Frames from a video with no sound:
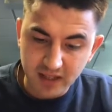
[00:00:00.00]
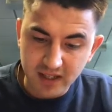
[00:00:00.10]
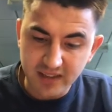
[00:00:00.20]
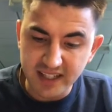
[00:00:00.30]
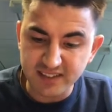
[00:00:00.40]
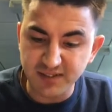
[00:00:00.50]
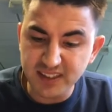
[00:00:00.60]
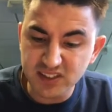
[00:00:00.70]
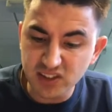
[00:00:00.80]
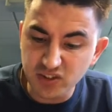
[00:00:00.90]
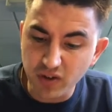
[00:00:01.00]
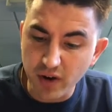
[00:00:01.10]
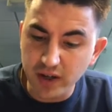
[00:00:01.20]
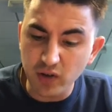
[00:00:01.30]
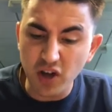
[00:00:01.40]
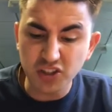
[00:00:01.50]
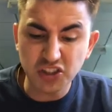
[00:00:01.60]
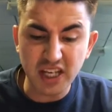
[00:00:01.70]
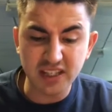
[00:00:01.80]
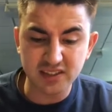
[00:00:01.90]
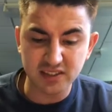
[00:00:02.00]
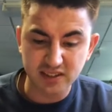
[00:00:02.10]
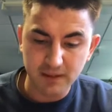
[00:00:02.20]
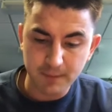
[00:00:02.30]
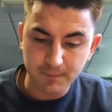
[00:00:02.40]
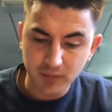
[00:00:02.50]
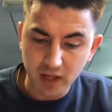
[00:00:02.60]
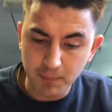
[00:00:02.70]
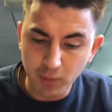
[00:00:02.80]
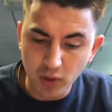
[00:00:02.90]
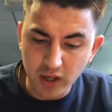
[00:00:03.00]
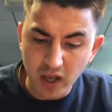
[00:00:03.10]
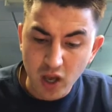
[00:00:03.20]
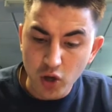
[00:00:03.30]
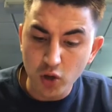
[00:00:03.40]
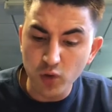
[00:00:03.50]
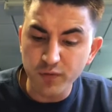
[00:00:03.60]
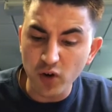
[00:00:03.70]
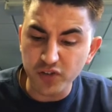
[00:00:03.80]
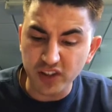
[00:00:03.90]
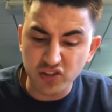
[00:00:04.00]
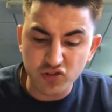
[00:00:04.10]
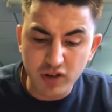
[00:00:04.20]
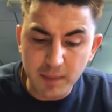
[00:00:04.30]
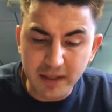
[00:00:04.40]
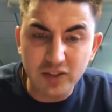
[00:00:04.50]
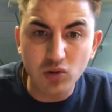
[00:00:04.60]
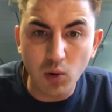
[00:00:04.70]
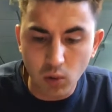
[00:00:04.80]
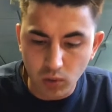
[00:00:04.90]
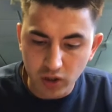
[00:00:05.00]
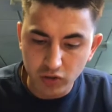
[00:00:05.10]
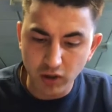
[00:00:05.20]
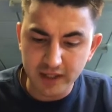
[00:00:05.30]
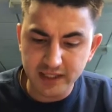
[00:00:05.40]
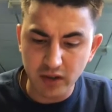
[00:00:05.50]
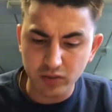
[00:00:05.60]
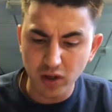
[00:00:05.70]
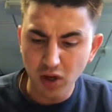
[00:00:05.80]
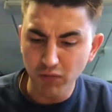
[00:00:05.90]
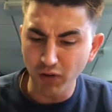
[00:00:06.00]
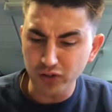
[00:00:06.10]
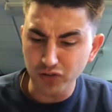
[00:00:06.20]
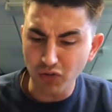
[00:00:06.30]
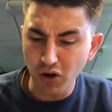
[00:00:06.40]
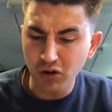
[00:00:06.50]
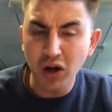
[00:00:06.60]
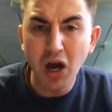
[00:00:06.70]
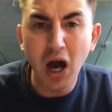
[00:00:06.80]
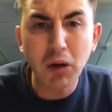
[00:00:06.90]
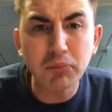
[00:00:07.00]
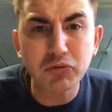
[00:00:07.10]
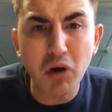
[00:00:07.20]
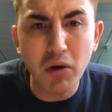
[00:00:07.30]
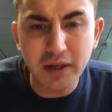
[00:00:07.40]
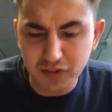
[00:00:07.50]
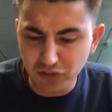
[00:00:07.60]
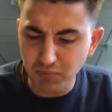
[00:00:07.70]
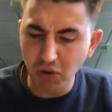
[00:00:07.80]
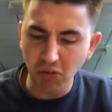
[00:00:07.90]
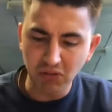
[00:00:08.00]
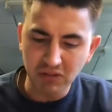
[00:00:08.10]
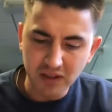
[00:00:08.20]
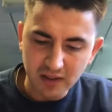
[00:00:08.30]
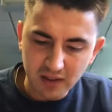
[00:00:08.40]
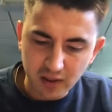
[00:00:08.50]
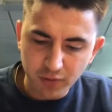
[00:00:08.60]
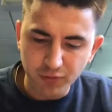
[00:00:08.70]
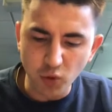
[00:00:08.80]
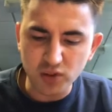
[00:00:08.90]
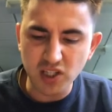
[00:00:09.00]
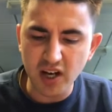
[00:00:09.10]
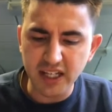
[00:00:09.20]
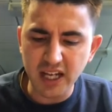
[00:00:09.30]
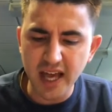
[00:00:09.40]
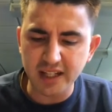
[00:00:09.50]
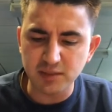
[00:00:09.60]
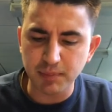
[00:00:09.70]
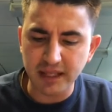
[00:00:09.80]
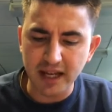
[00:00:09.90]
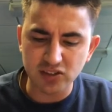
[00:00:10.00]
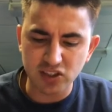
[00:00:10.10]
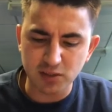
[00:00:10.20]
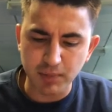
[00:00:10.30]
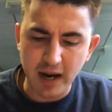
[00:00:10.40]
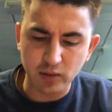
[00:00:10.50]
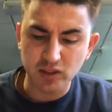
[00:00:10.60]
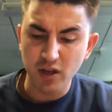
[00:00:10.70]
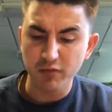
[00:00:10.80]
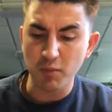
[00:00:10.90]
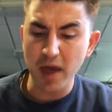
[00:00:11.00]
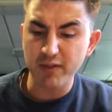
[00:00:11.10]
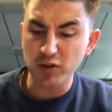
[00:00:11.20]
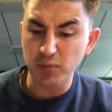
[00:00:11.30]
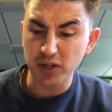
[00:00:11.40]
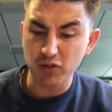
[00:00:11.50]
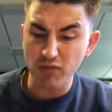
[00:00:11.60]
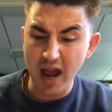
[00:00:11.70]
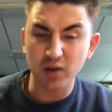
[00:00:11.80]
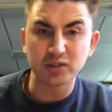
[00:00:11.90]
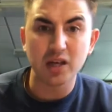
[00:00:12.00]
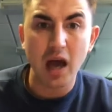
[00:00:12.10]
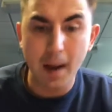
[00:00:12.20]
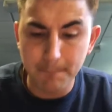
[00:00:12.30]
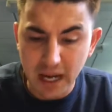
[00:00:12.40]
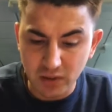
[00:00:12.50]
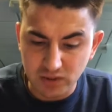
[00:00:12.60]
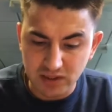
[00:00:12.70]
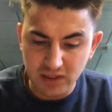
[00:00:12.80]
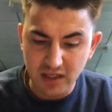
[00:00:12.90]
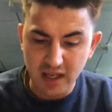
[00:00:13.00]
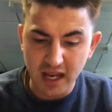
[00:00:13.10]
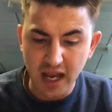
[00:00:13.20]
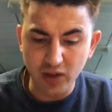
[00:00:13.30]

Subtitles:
There's viscous growing on our cheeks.' A boy who was extremely tall cries out, 'What's wrong? I'm growing small.' 4 tiny legs began to sprout from everybody round about, and